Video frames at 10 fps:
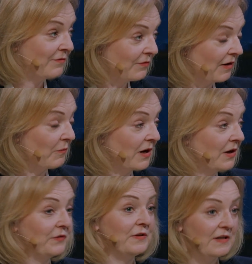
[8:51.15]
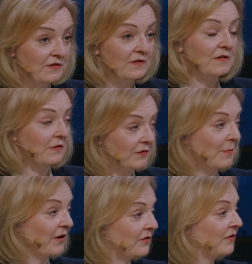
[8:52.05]
free world needs to do as
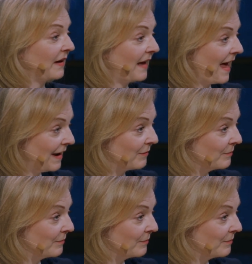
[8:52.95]
much as it can.